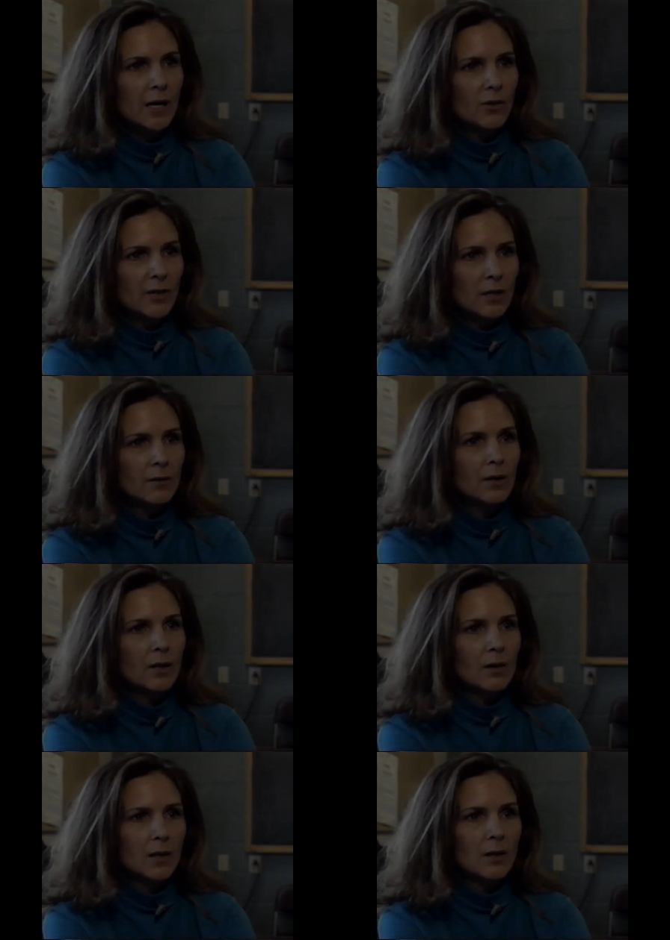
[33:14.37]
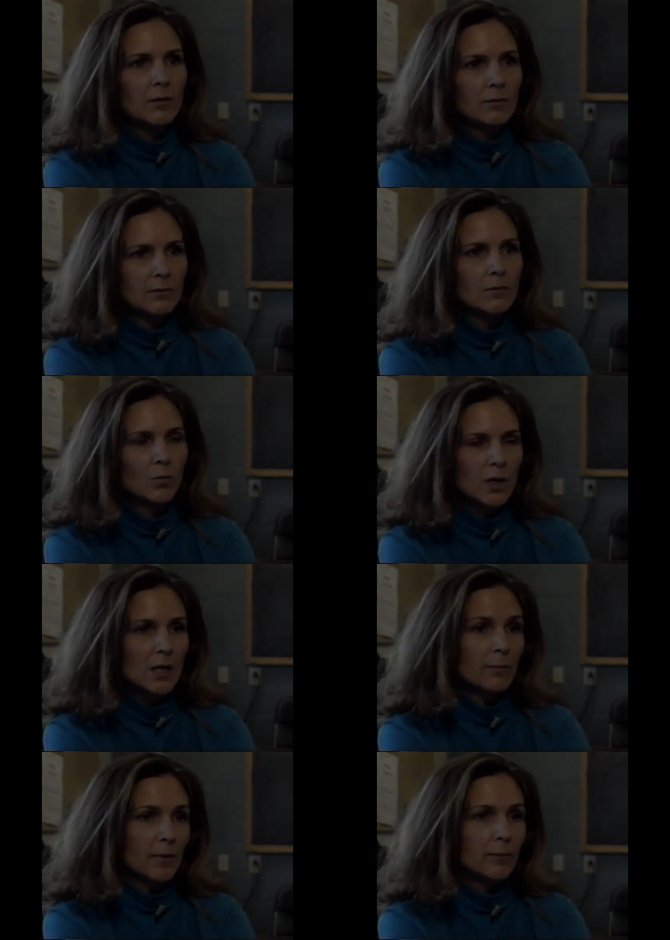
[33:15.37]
healthy, then we keep